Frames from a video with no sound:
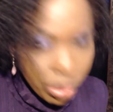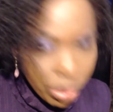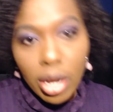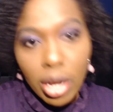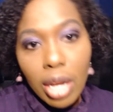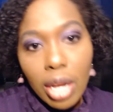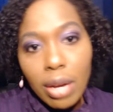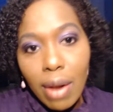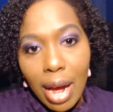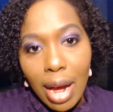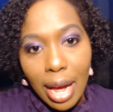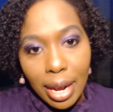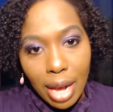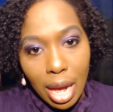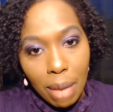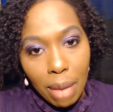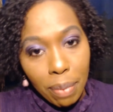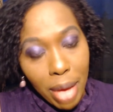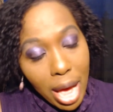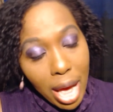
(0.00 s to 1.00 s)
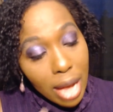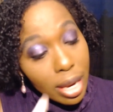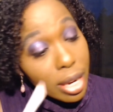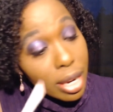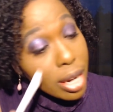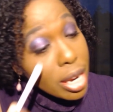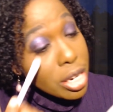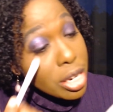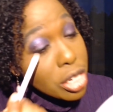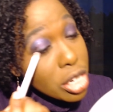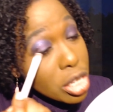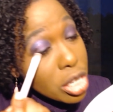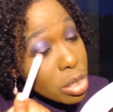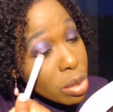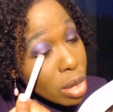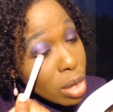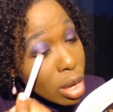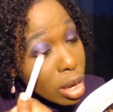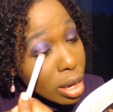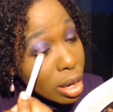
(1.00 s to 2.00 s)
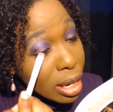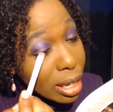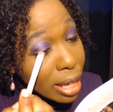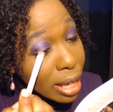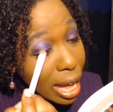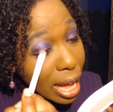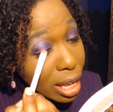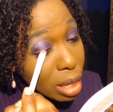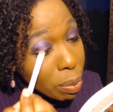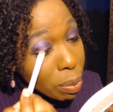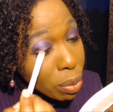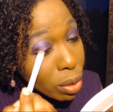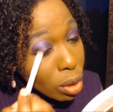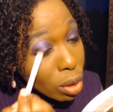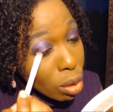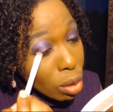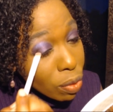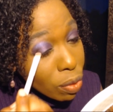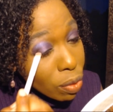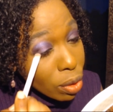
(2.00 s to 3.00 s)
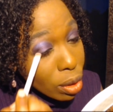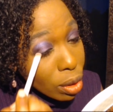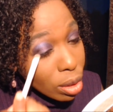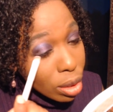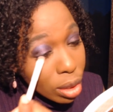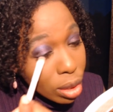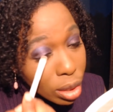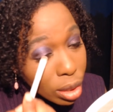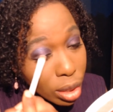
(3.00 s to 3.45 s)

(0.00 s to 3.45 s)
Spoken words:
color icon palette and just lightly put over